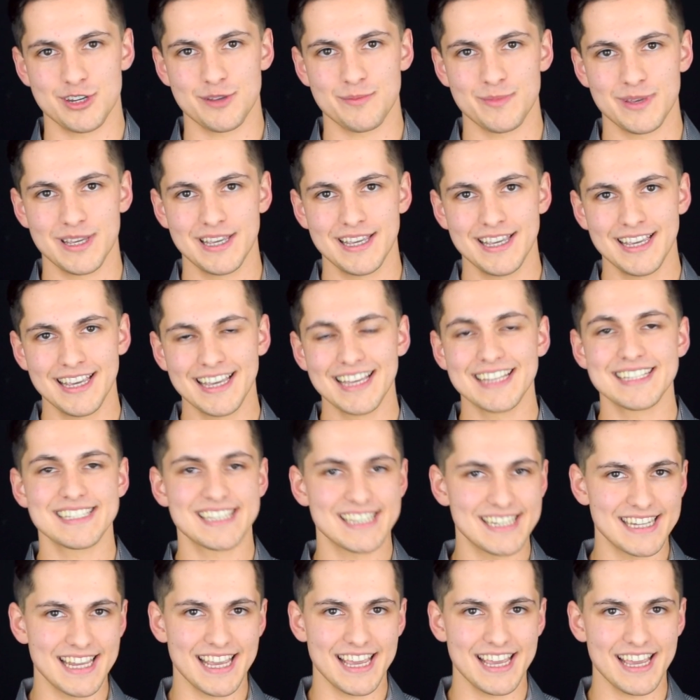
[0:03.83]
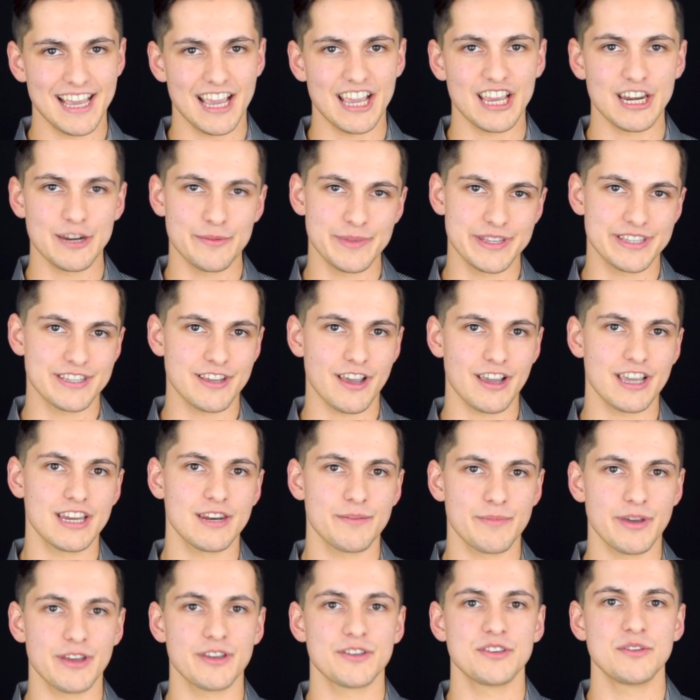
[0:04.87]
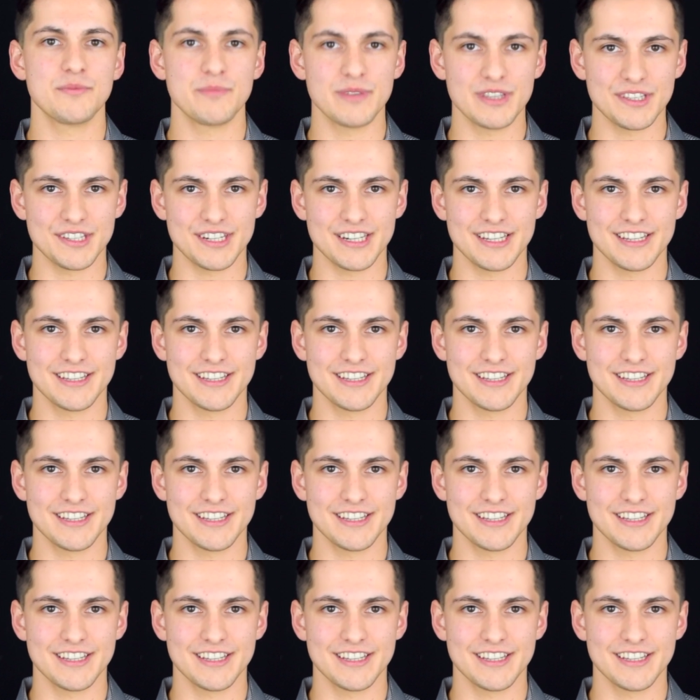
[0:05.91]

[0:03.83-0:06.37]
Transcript: and today I'm going to be talking about humility.